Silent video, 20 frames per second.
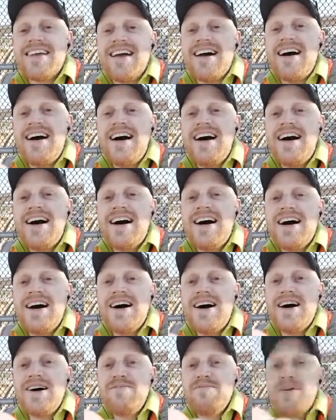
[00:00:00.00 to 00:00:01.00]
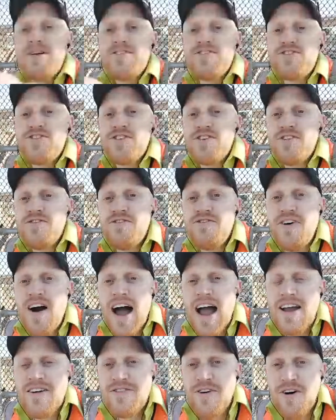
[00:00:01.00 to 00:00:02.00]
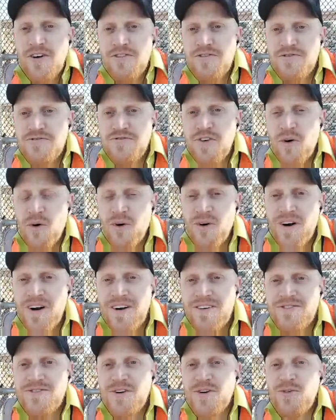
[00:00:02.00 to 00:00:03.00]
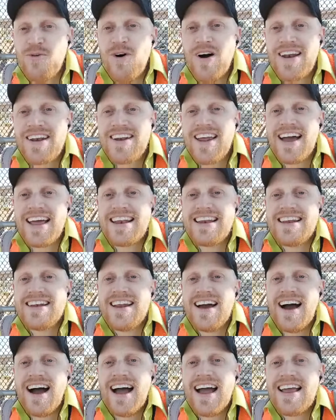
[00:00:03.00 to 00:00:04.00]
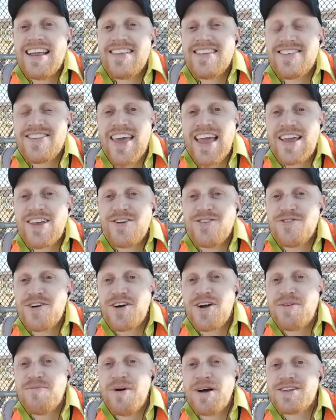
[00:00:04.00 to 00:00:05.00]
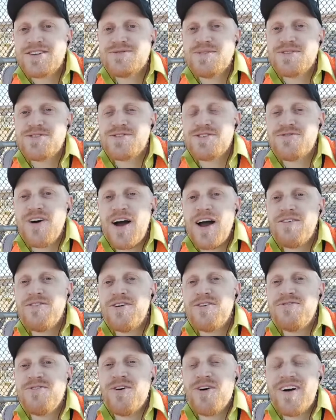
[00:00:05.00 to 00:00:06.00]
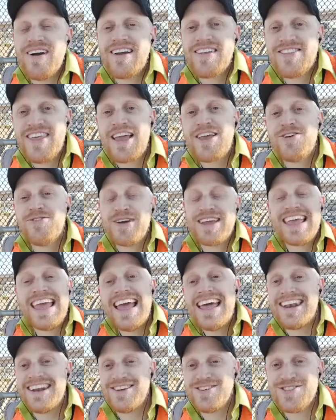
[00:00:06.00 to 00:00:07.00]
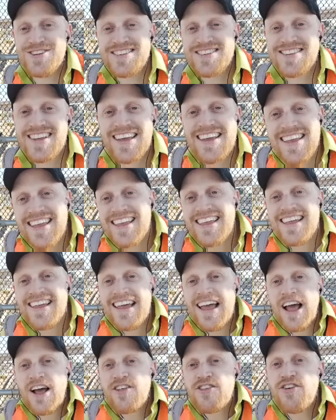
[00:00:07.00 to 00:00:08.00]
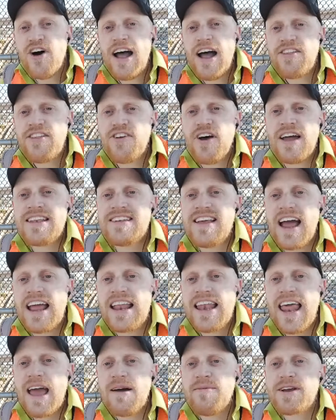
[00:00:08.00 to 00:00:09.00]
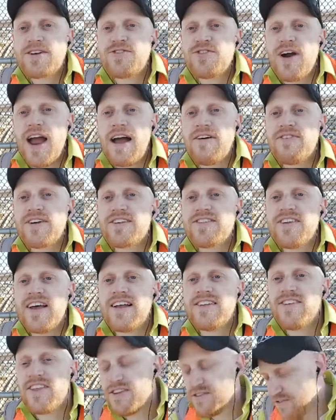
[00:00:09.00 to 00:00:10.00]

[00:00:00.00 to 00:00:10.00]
Uh, Mr. 504 for 199. Thank you very much, Mr. 504. Uh, thank you again, I should say. Thoughts on dynamic traffic signs on the